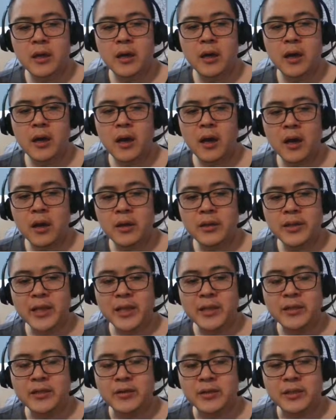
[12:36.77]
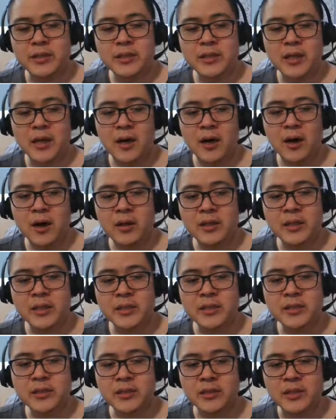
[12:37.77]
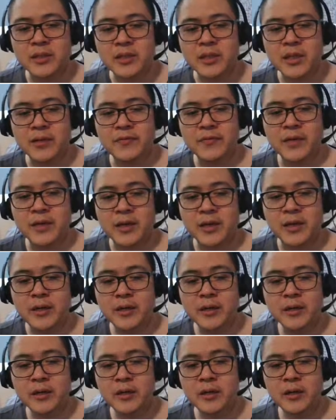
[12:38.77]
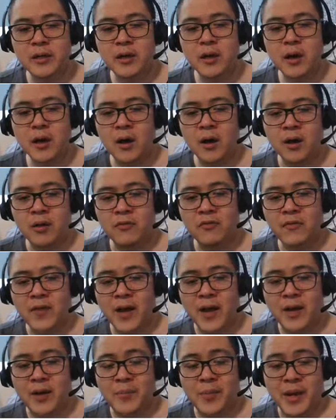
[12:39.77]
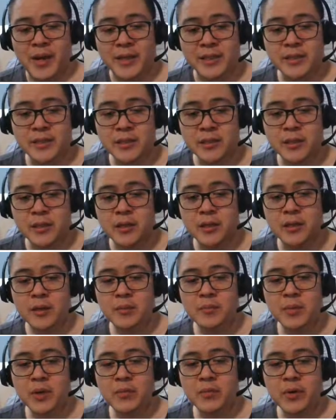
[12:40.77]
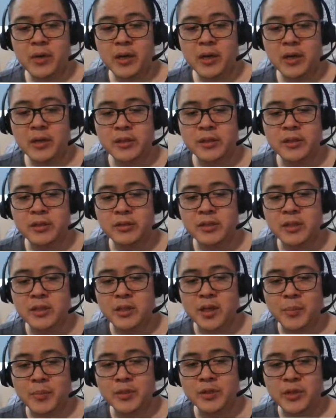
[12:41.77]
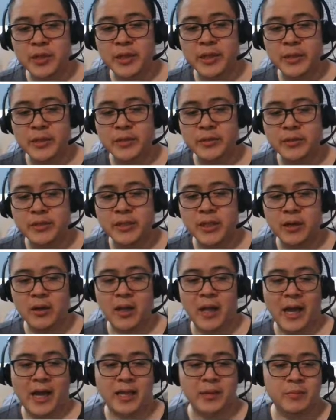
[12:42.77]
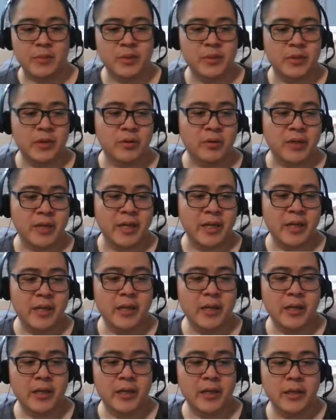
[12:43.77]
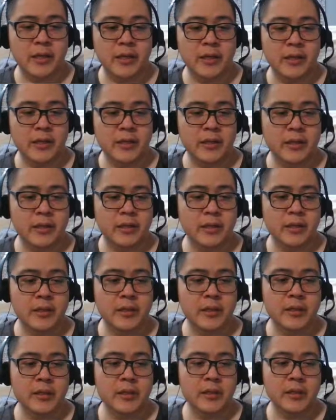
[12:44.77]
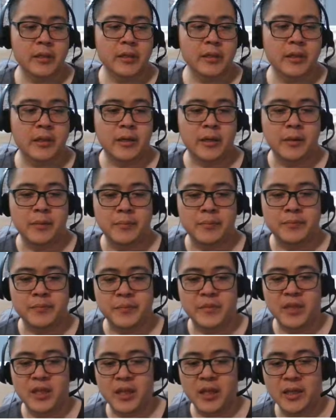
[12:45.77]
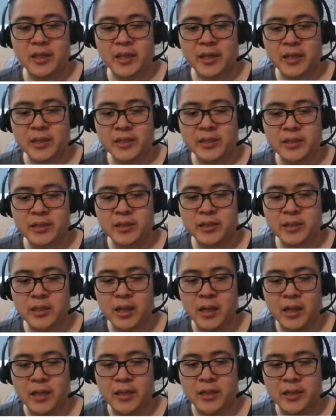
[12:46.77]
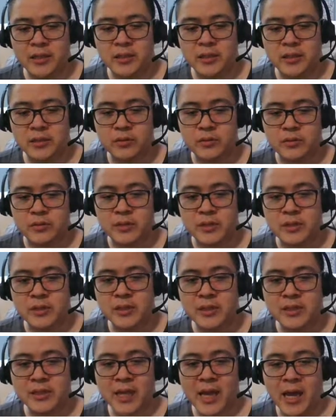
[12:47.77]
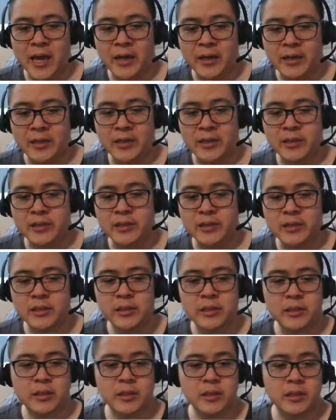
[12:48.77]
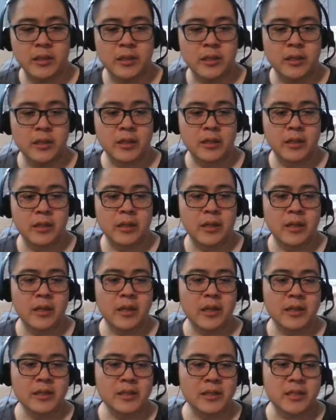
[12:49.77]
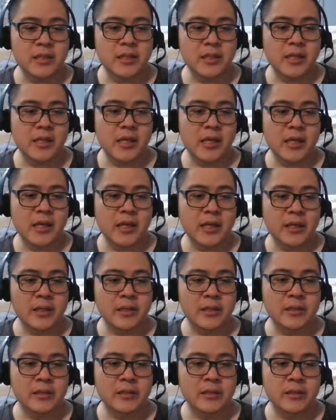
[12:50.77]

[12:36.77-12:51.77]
all that good stuff, all this good stuff here, all fire based. But we're gonna use this opportunity to sell items we don't need. Like this, these two daggers, this thing.